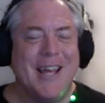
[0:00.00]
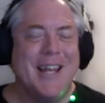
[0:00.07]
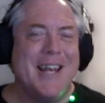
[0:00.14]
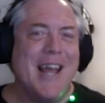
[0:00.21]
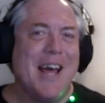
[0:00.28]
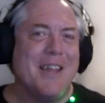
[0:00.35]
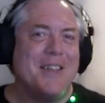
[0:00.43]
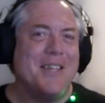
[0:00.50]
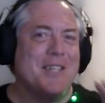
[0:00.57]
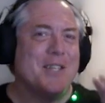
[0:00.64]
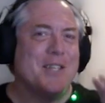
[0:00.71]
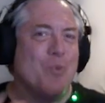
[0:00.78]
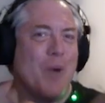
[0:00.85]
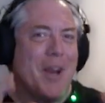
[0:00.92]
Now,
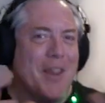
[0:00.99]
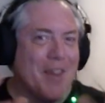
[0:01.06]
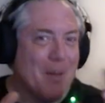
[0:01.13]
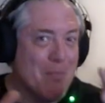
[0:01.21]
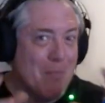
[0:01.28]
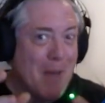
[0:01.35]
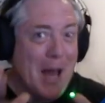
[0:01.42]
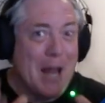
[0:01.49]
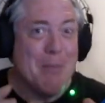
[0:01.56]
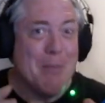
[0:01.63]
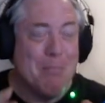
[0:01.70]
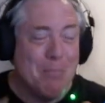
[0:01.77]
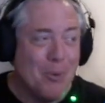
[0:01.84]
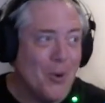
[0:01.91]
this is one of the
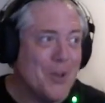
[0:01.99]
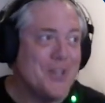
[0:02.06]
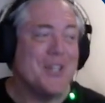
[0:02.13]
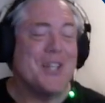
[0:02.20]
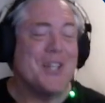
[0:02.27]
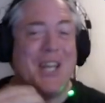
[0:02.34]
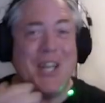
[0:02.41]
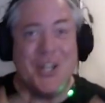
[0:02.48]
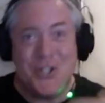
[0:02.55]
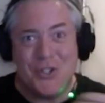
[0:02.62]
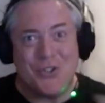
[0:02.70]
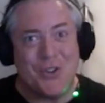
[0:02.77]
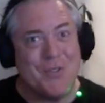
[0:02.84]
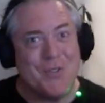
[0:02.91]
main points in the
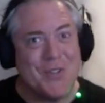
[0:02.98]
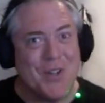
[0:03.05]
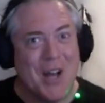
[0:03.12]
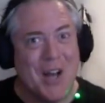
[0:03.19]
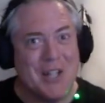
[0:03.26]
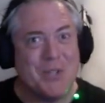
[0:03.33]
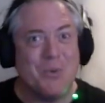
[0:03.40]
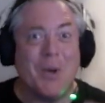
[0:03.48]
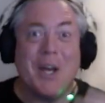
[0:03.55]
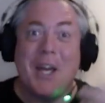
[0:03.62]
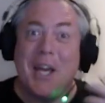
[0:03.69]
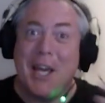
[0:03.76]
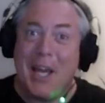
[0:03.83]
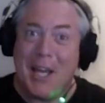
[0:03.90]
history of science where
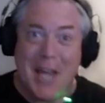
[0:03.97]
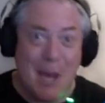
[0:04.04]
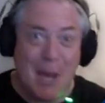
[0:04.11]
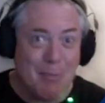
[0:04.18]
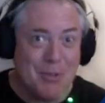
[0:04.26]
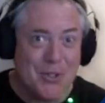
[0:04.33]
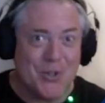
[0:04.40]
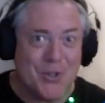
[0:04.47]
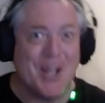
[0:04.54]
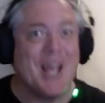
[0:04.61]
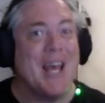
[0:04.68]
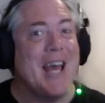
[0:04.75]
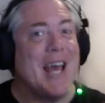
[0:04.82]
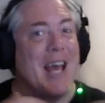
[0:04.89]

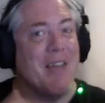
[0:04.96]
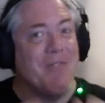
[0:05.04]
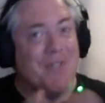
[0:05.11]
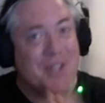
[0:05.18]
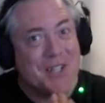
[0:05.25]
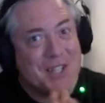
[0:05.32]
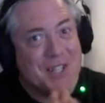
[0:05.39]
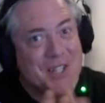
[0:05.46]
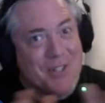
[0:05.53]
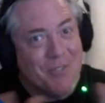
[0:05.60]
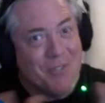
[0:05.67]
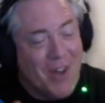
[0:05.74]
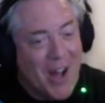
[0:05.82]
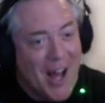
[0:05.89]
chemistry and physics
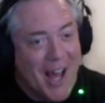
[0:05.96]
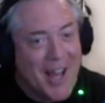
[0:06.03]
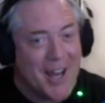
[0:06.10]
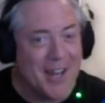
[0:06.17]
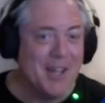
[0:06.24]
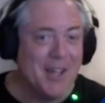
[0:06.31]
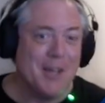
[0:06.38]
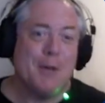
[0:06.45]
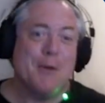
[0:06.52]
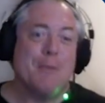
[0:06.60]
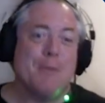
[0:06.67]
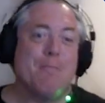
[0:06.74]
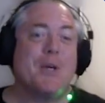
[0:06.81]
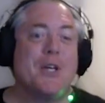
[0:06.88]
divide,
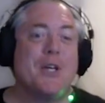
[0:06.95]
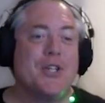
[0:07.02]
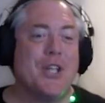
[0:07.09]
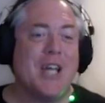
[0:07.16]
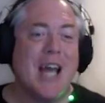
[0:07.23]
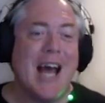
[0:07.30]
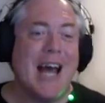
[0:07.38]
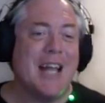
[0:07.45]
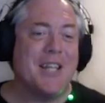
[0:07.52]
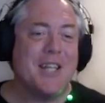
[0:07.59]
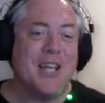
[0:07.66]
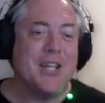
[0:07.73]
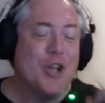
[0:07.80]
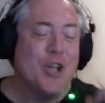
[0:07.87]
because you can't
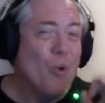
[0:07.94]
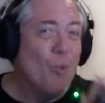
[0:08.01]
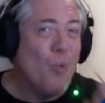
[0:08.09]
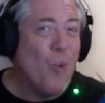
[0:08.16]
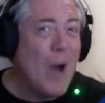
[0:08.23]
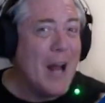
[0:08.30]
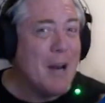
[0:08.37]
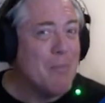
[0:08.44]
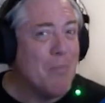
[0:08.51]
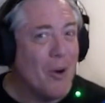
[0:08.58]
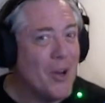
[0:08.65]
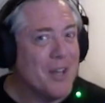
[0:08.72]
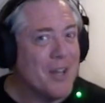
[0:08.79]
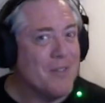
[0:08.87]
teach one
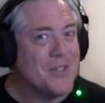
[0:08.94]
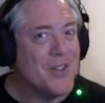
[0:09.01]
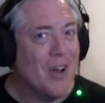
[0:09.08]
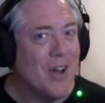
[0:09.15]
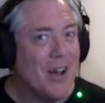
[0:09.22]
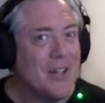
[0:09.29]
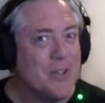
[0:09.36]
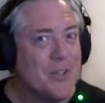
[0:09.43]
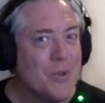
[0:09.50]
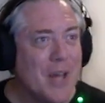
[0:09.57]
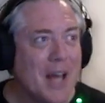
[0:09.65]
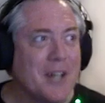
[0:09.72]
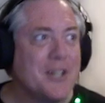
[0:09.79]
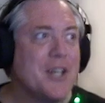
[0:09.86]
body of science
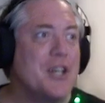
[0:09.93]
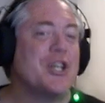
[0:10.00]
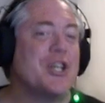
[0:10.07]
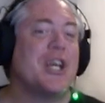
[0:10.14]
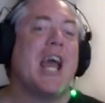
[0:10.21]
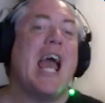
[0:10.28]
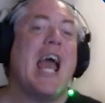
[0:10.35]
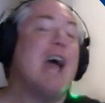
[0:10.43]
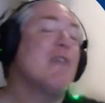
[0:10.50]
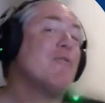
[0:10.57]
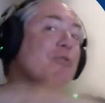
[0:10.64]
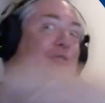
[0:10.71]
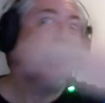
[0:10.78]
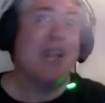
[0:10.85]
without teaching
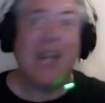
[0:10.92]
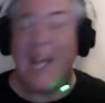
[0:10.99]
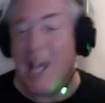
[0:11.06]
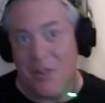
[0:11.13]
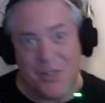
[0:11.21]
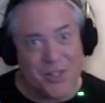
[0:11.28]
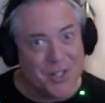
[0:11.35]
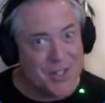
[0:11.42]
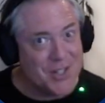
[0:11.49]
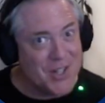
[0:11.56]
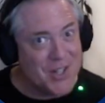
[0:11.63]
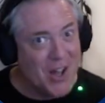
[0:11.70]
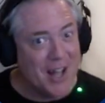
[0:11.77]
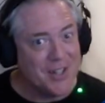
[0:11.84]
everything else that
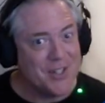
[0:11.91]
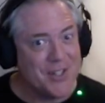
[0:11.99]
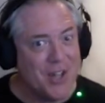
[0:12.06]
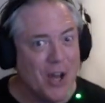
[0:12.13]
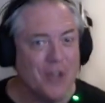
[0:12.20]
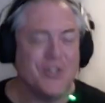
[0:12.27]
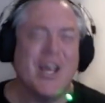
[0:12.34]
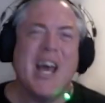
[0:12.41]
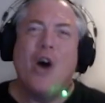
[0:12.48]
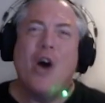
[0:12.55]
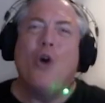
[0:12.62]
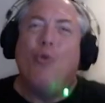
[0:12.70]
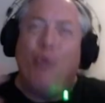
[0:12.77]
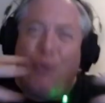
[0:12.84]
science knows.
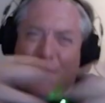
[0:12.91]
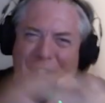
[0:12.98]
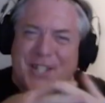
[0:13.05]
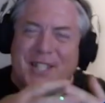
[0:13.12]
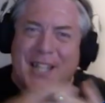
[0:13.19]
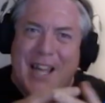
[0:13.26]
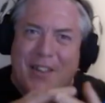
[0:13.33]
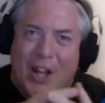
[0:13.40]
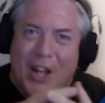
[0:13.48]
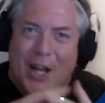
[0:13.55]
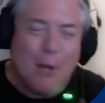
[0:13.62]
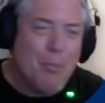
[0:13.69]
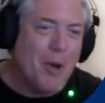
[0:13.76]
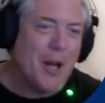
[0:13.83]
It all fits together
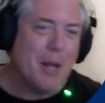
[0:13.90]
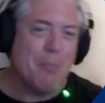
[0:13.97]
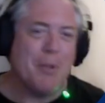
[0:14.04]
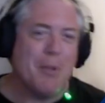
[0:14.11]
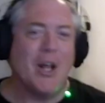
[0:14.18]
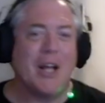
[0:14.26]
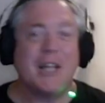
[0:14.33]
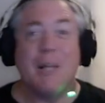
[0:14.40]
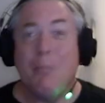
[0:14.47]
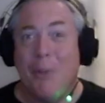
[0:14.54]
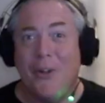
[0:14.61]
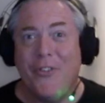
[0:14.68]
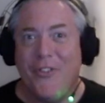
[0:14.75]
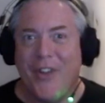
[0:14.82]
like a body, a bit like the
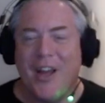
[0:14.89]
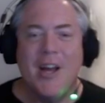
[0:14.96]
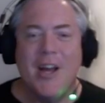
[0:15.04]
monster